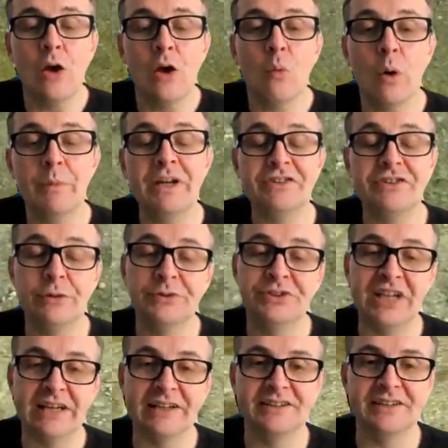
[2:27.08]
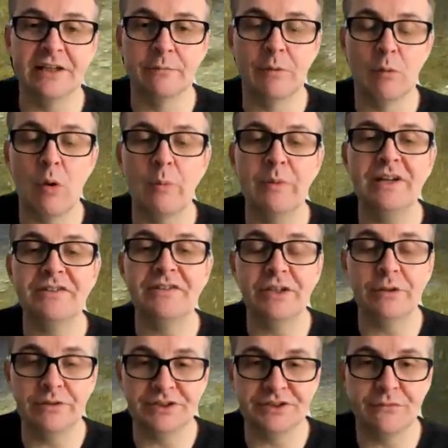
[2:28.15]
what we need to do is check the setup, and what we need to
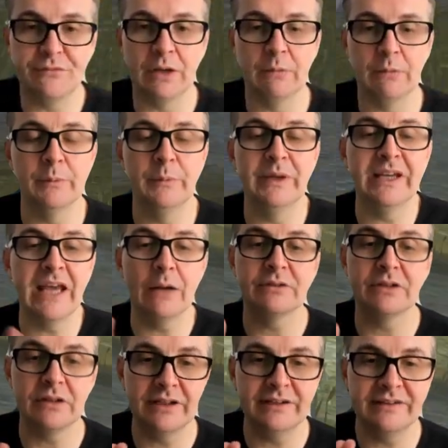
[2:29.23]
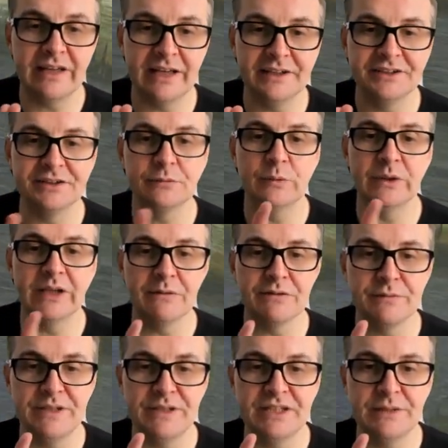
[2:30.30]
do is the following. We count the light tanks, we count the
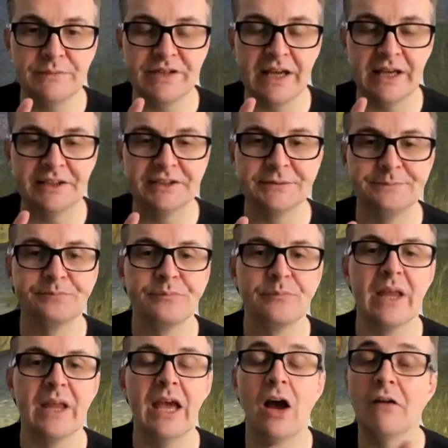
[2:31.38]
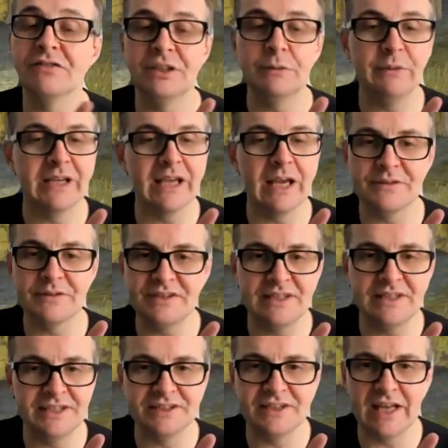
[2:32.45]
medium tanks, obviously we count the
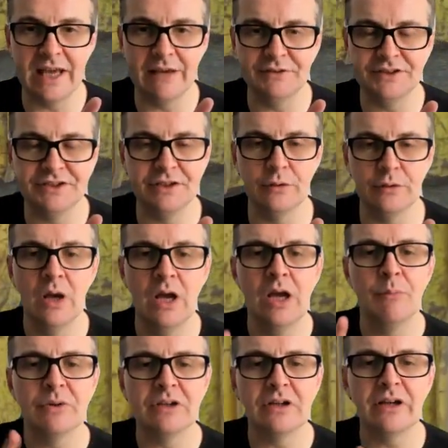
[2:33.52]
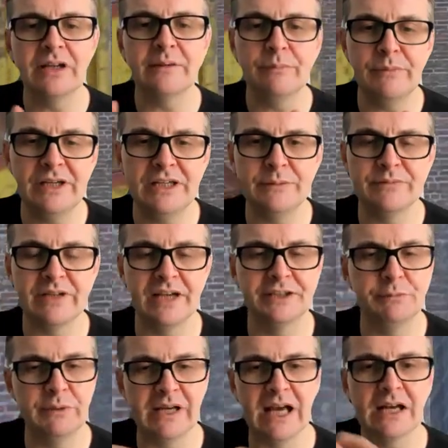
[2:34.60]
TDs and the heavies too, but the light and medium
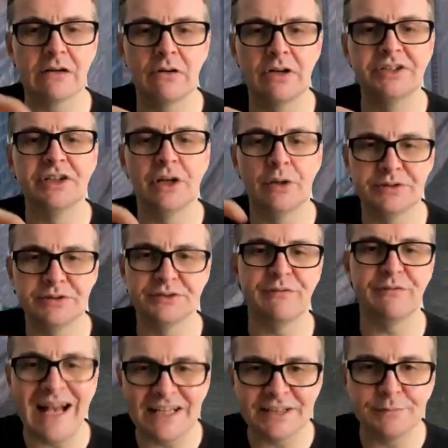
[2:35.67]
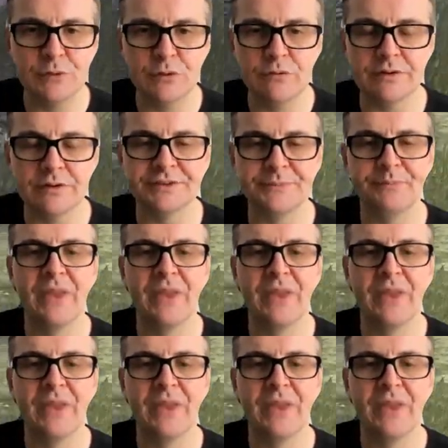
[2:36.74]
tanks, we categorize those as fast movers,